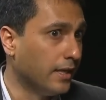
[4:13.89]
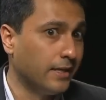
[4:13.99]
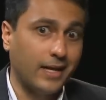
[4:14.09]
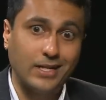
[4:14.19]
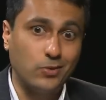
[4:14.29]
Mm
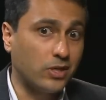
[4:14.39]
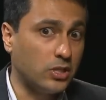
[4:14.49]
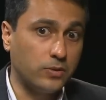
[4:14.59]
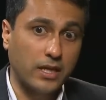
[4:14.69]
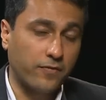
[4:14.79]
-hmm. And you can
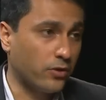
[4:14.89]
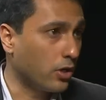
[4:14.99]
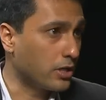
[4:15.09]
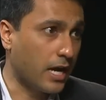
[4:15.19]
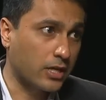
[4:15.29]
do that if you're
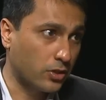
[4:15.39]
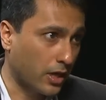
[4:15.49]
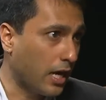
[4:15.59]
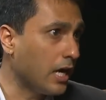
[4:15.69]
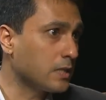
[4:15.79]
a doctor in
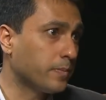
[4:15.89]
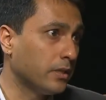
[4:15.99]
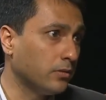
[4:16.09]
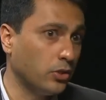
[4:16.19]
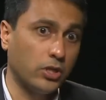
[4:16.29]
a
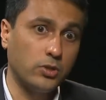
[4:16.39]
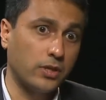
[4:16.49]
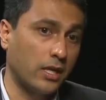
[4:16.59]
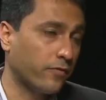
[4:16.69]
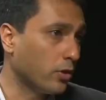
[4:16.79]
hospital, you can do
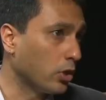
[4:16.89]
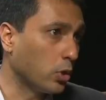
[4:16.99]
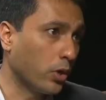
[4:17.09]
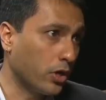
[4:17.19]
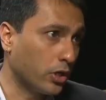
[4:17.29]
that if you're a
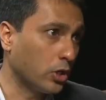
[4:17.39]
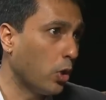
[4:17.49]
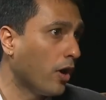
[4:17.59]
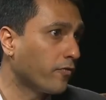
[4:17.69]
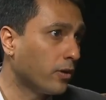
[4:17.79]
lawyer in a
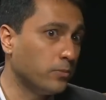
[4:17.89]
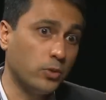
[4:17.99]
law firm,